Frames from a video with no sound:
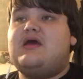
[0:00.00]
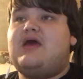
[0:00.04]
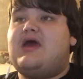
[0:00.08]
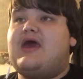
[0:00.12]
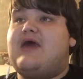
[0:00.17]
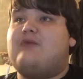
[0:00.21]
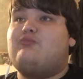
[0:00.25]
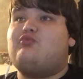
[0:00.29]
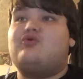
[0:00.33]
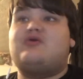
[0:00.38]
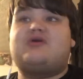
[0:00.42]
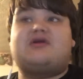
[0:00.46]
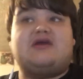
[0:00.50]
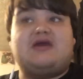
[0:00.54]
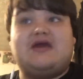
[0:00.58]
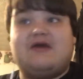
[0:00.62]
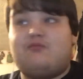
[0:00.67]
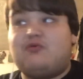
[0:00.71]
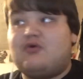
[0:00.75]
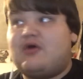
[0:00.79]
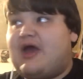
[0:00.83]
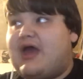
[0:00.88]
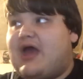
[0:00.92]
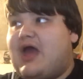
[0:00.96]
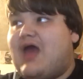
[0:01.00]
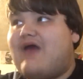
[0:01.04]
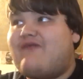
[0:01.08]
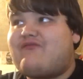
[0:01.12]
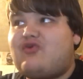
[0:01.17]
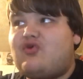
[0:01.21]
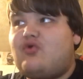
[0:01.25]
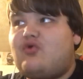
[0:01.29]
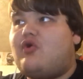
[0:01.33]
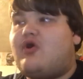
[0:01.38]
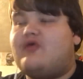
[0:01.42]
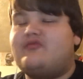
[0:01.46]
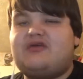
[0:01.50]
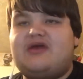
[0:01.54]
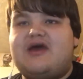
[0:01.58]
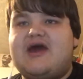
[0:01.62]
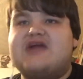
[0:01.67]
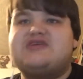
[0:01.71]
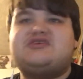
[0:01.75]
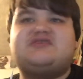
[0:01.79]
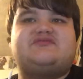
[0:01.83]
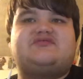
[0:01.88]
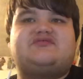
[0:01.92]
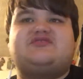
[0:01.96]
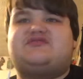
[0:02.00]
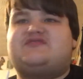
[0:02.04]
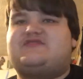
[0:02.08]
And it will have you on the edge of your